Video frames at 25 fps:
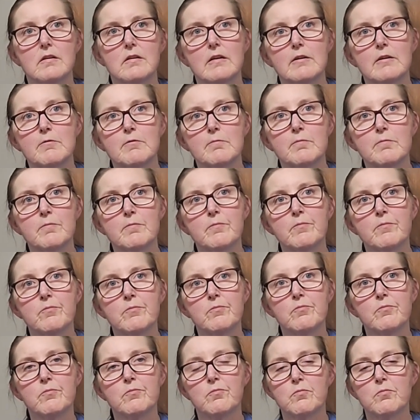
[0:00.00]
Okay.
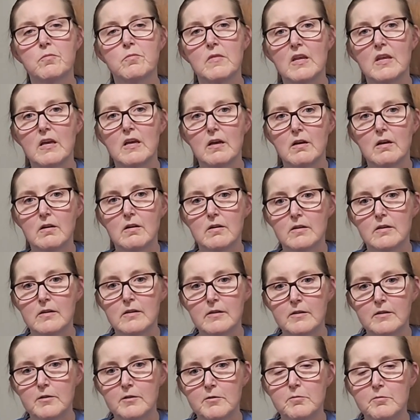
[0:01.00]
Sorry.
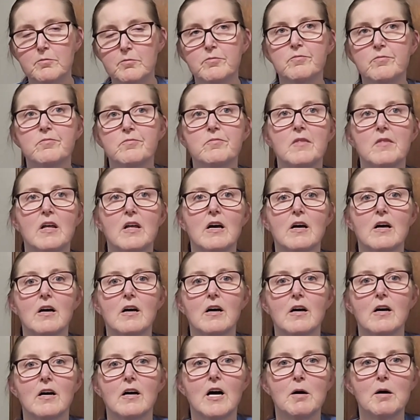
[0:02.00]
Back to your story about the
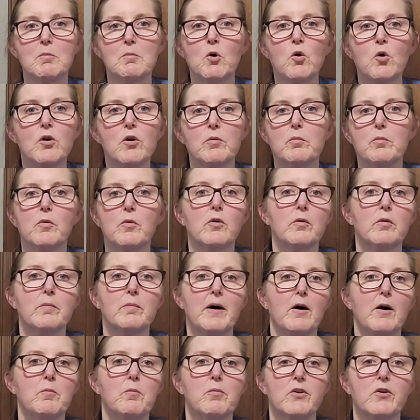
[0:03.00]
cockroaches. I'm horrible
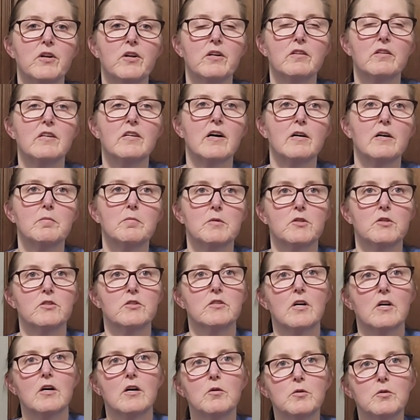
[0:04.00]
about putting
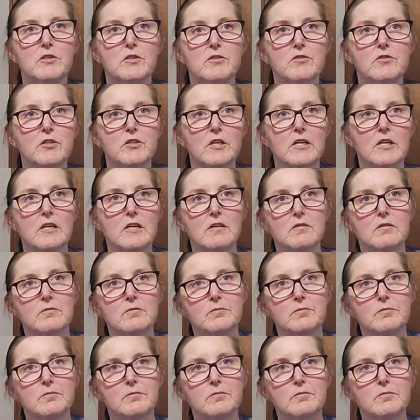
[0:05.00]
timers. I always forget.